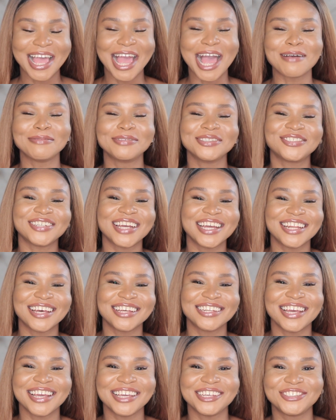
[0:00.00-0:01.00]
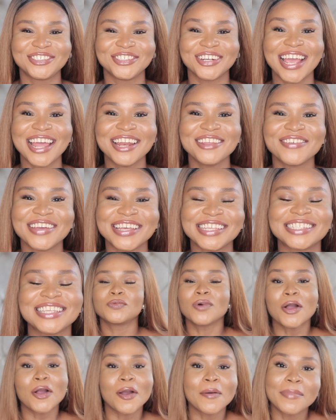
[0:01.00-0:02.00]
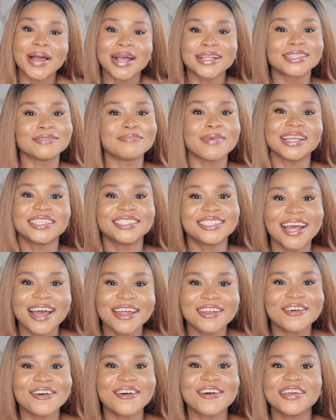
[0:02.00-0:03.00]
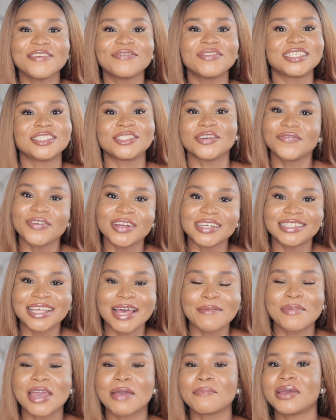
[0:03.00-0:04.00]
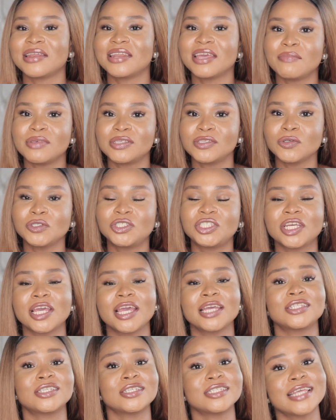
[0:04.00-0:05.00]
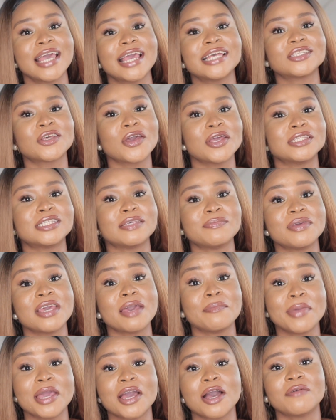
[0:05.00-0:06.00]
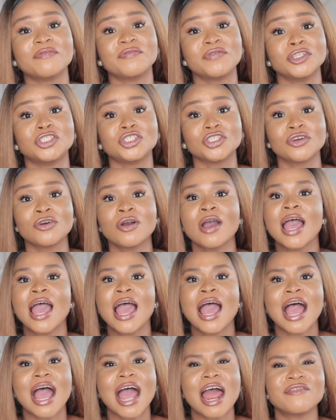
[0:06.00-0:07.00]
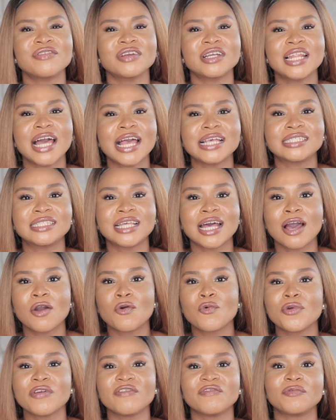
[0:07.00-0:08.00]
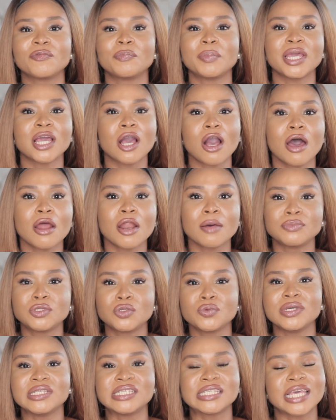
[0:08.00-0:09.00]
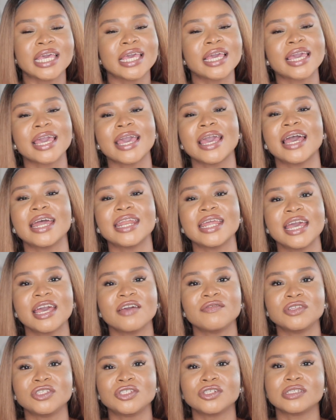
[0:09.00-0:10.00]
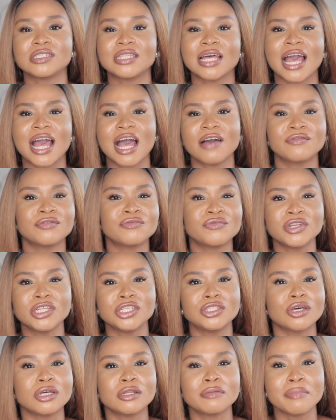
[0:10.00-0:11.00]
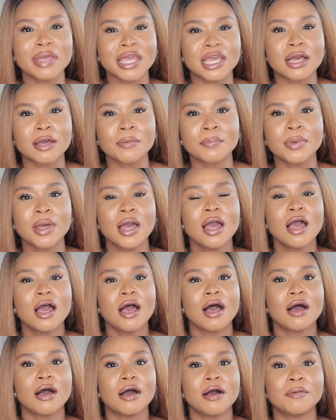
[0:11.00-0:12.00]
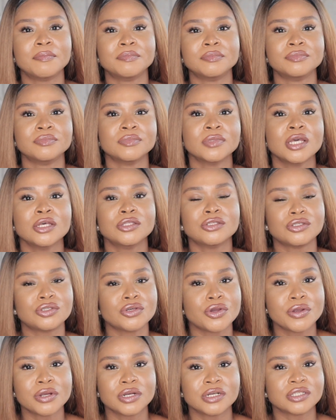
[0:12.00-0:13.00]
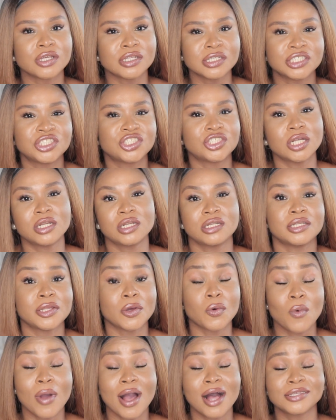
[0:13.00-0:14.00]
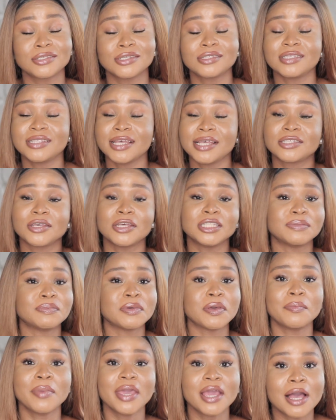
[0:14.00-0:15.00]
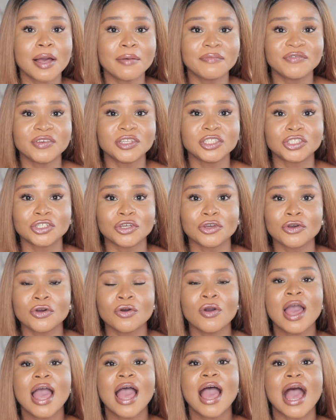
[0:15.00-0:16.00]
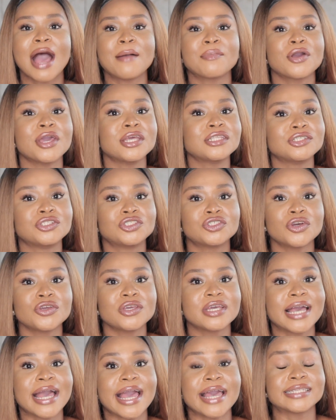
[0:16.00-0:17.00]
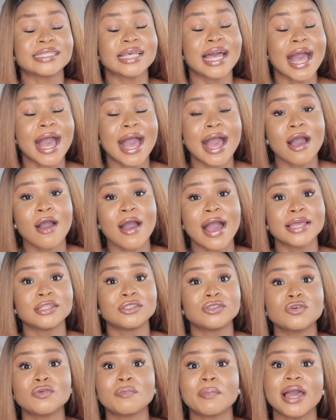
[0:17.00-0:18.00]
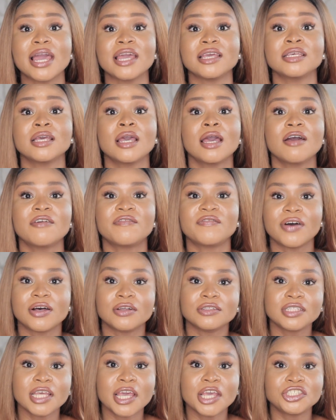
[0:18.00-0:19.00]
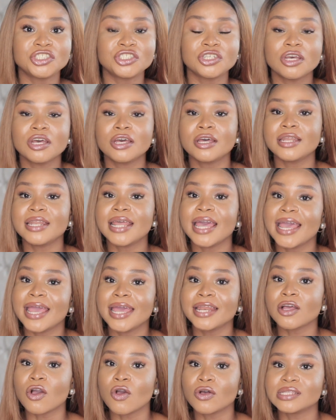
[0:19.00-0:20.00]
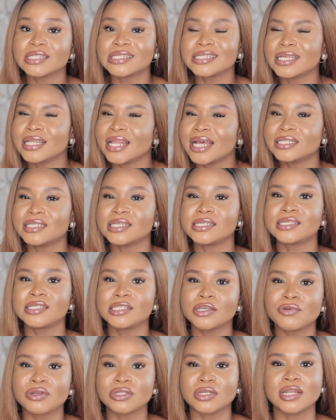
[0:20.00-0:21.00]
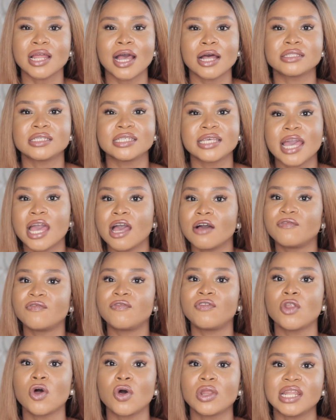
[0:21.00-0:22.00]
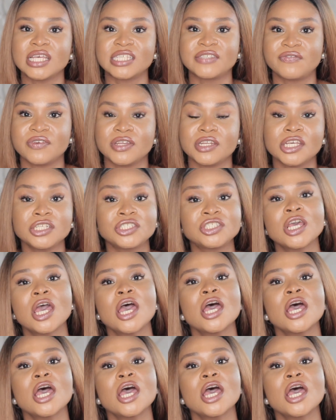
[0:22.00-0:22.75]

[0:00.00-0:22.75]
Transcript: I'm still trying out that intro. Anyways, welcome back to my channel. If this is your first time here, my name is Uche. Today is going to be a makeup video. I realized that we've been caught up doing skincare and hair videos that I haven't really done makeup tutorials on this channel in a while. So today is going to be a makeup video. I'm going to show you guys how I do my foundation and concealer, the secret on how to get a flawless finish.